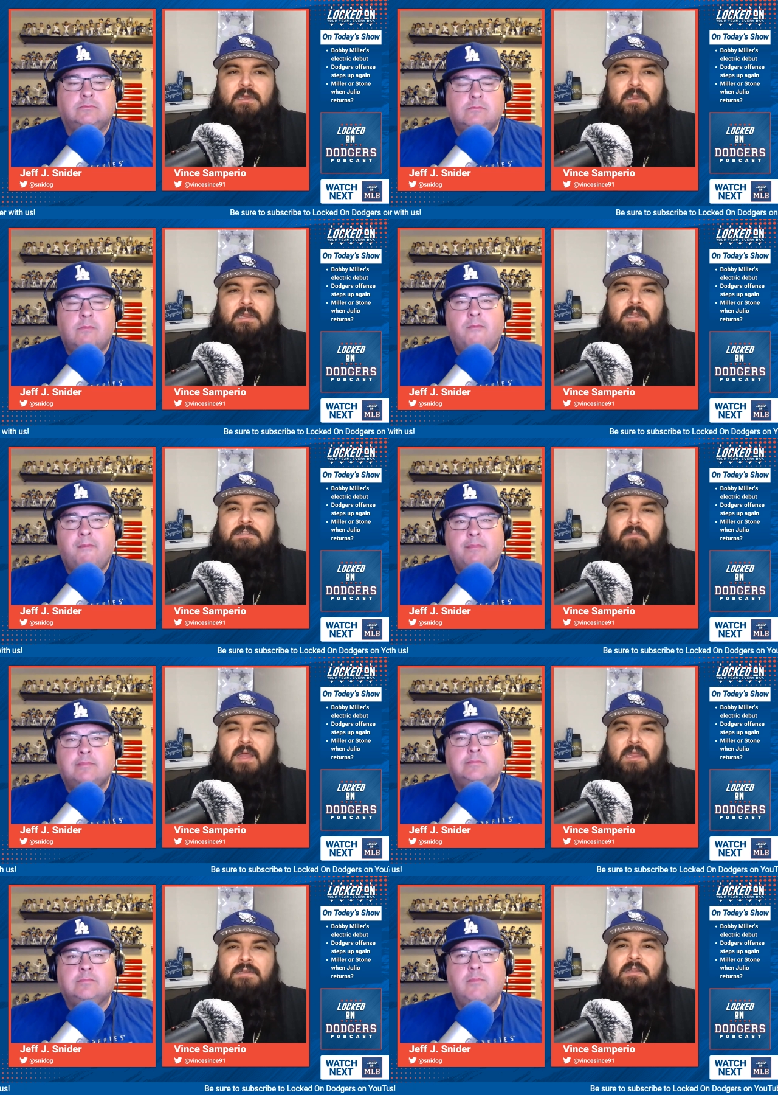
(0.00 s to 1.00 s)
Speaker 1: in, in his
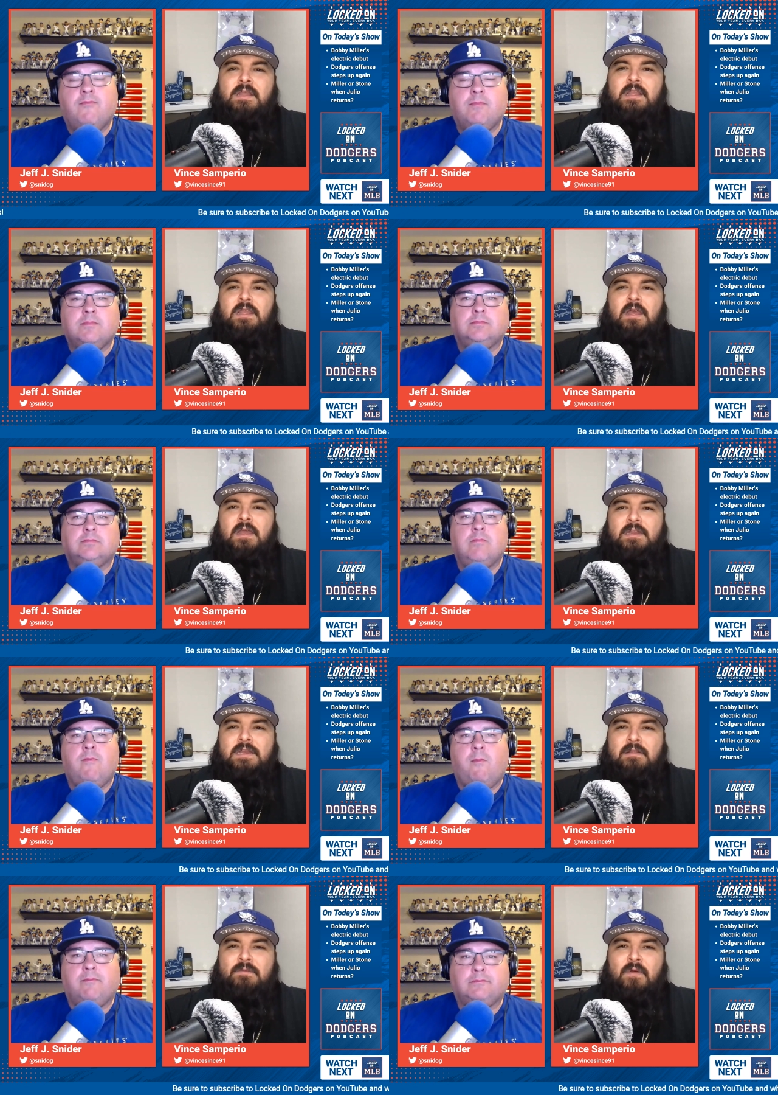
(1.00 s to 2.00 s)
mind. Uh, he didn't
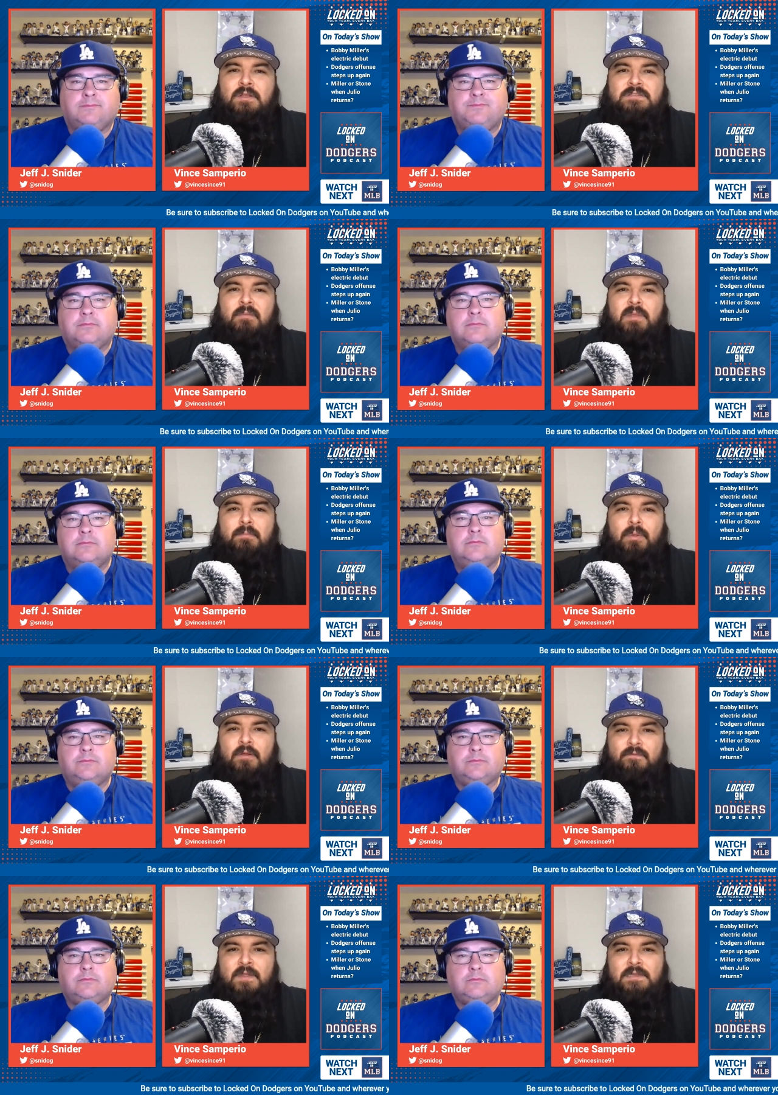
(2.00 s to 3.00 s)
have to focus on being
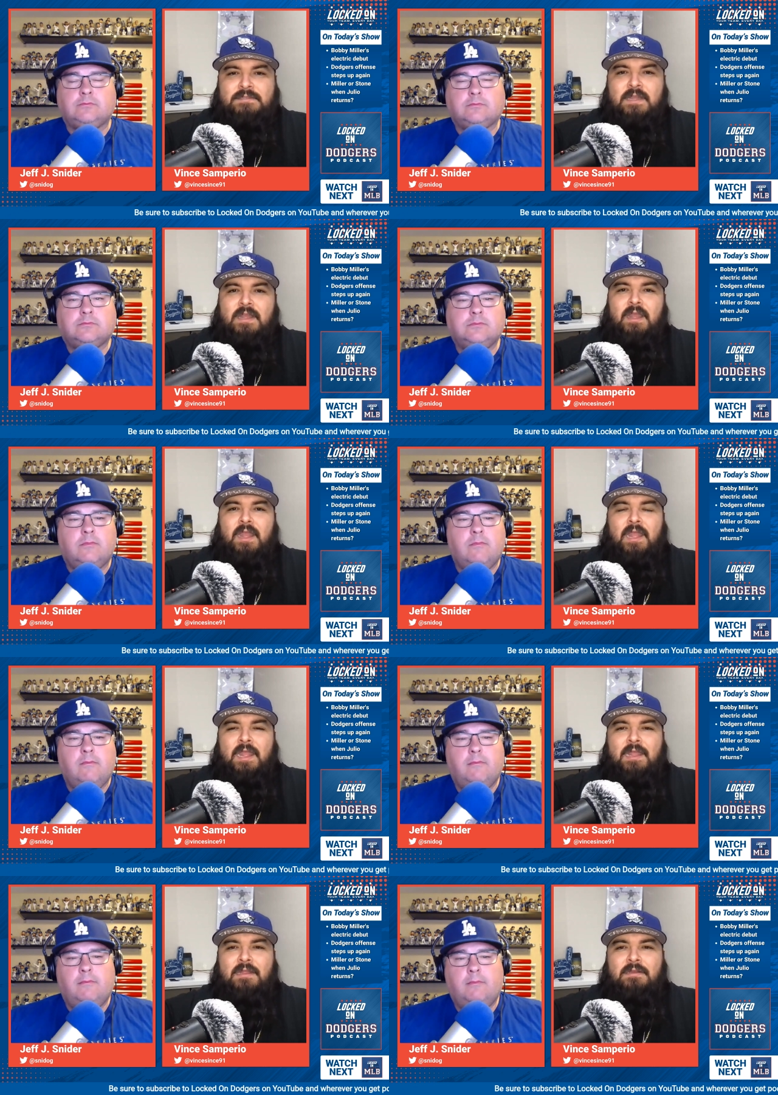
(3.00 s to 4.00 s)
perfect.
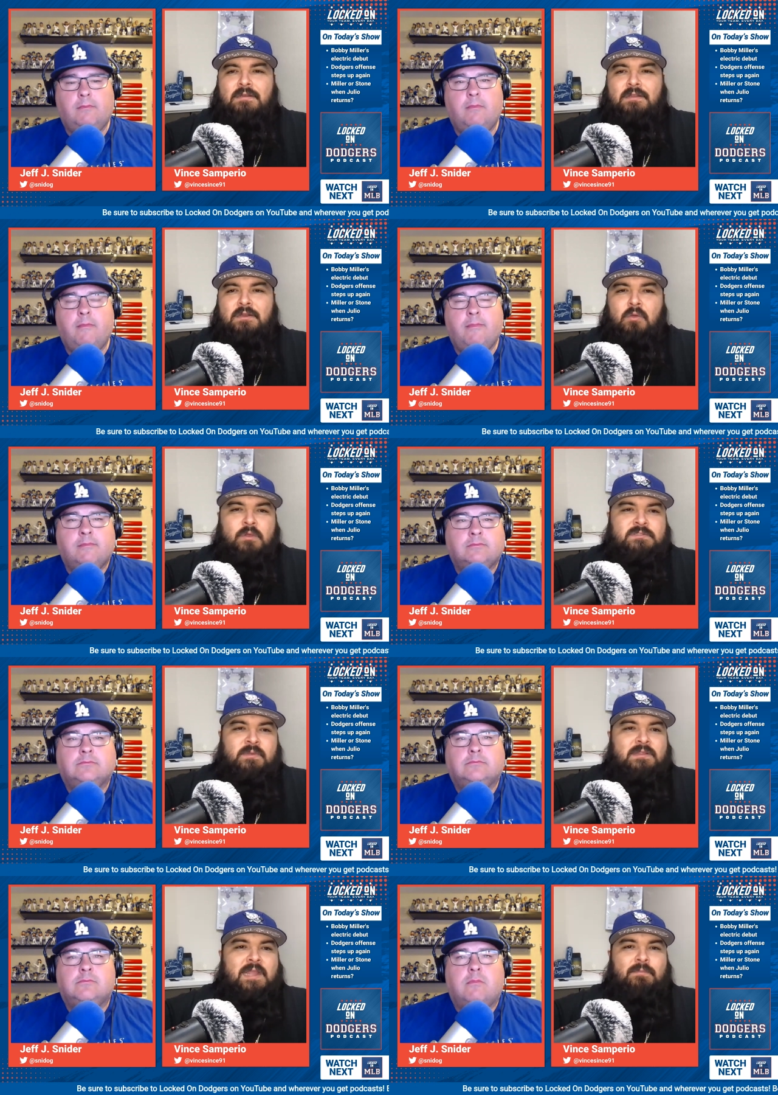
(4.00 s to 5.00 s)
And, you know, Will
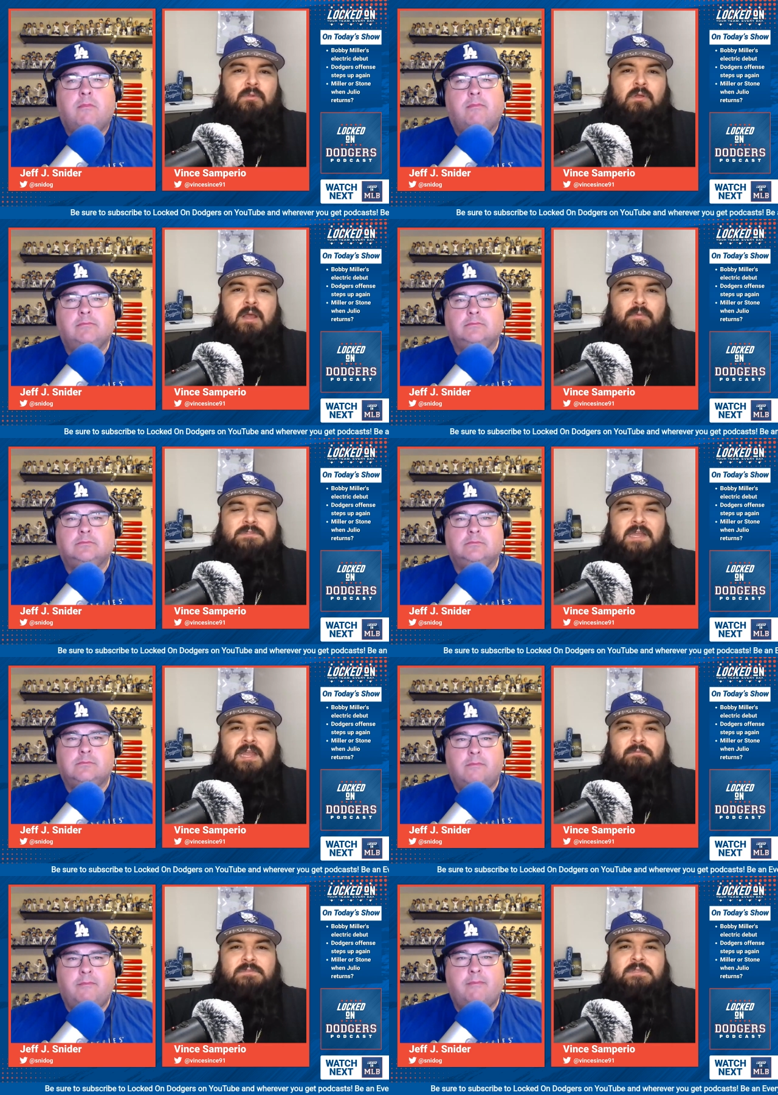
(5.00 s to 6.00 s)
Smith came through a couple
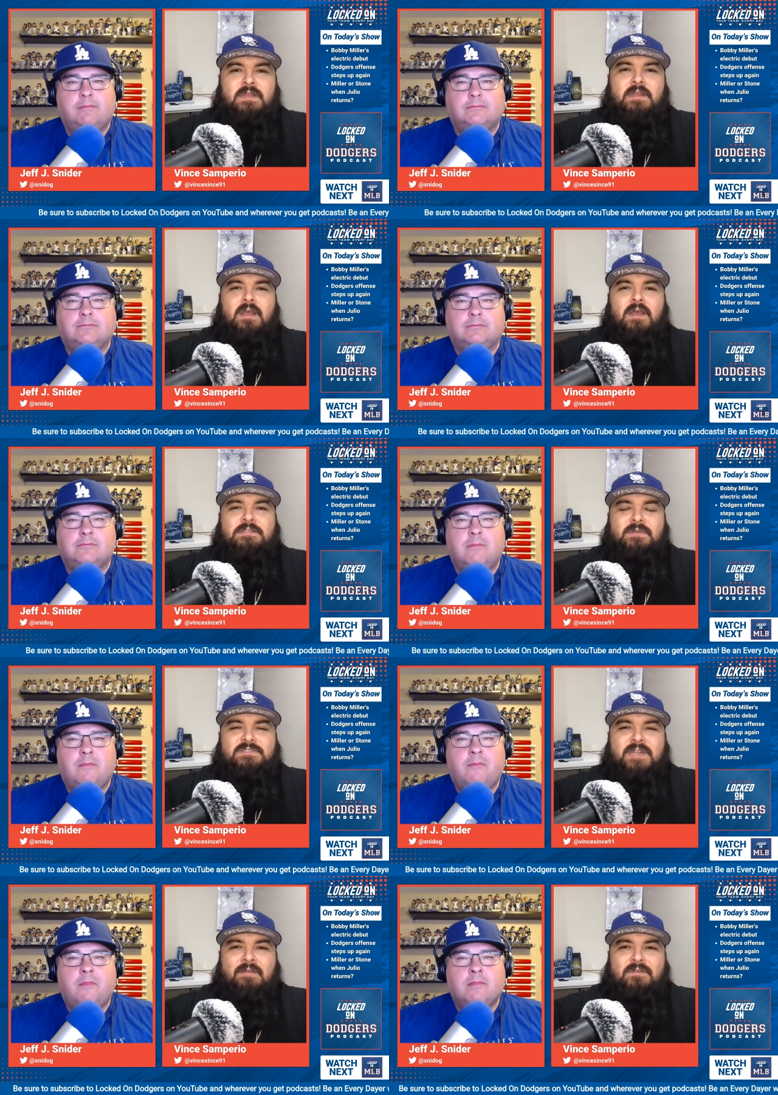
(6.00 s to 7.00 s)
times, uh,
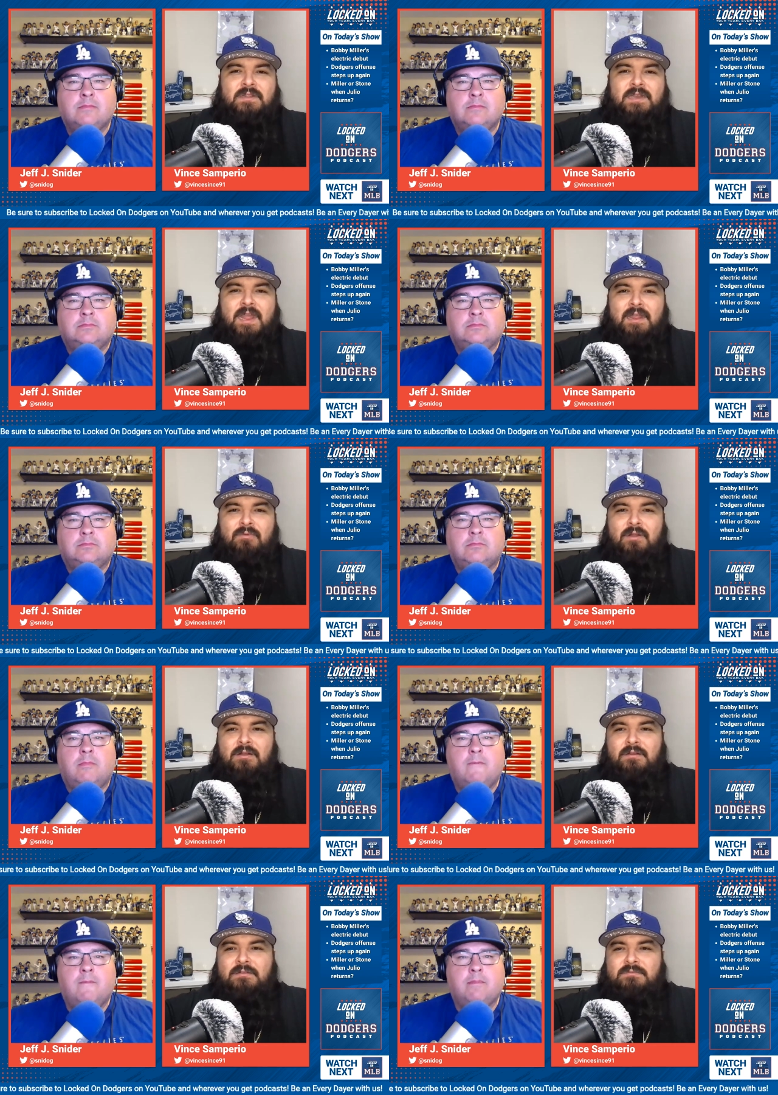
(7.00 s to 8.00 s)
especially after the day
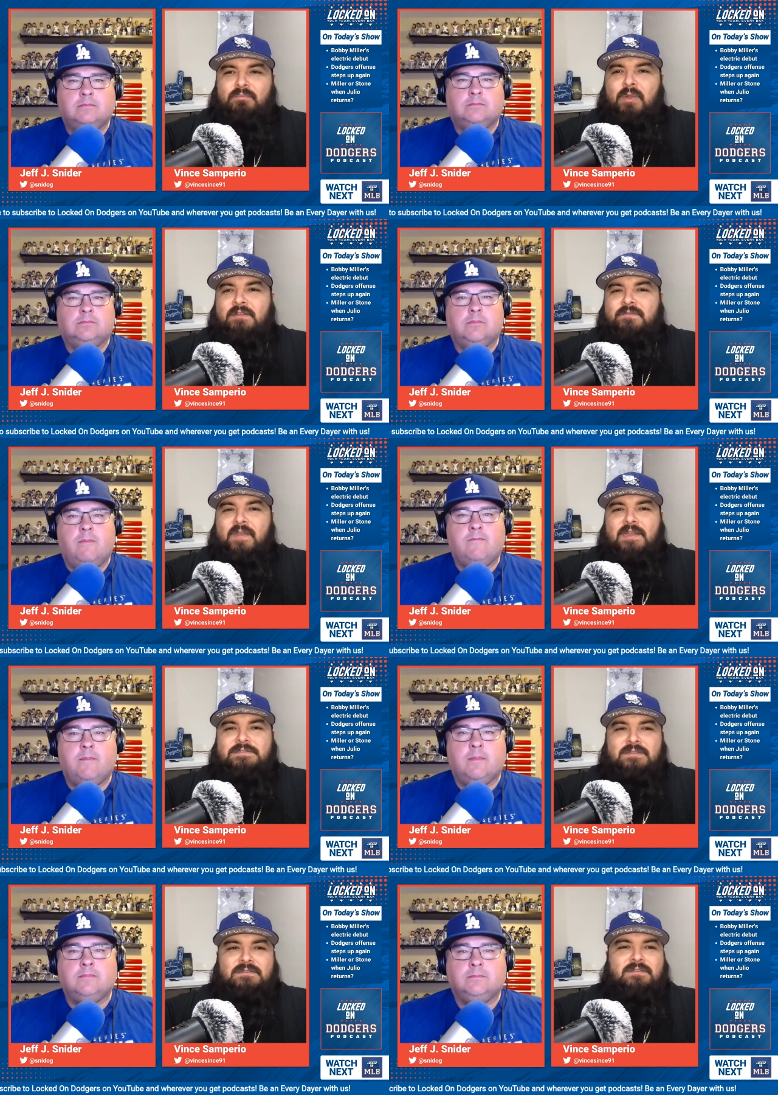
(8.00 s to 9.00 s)
where Braves fans
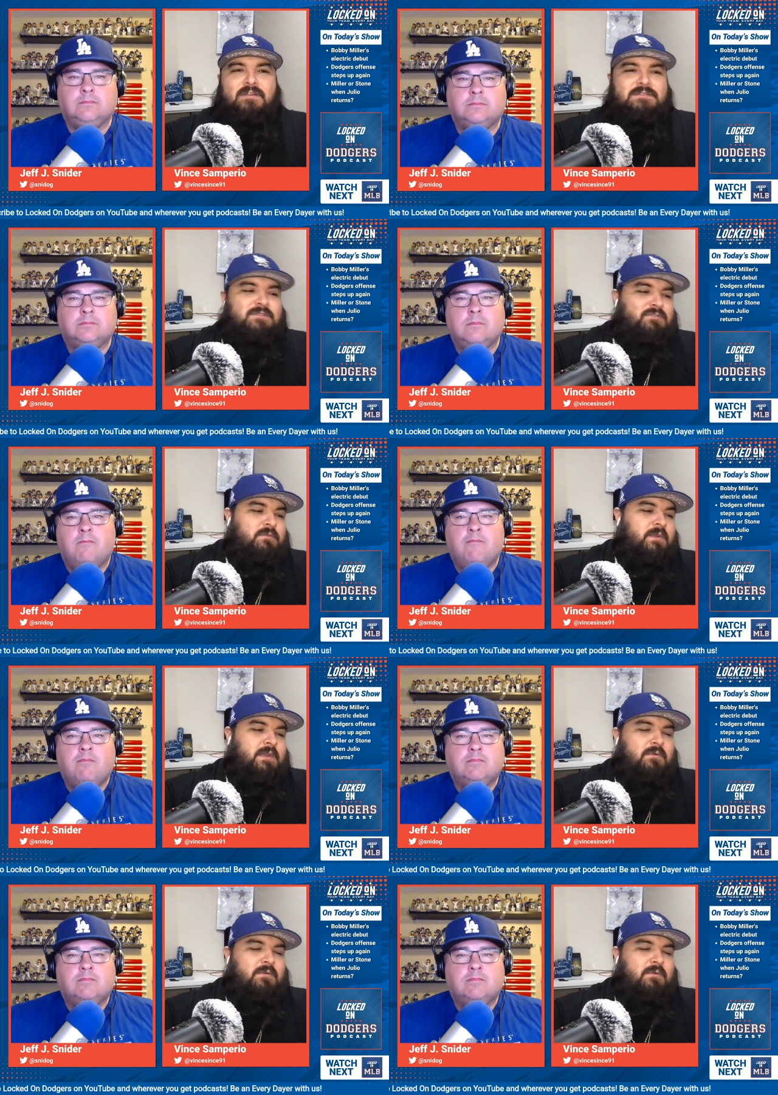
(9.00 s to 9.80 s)
on, on social media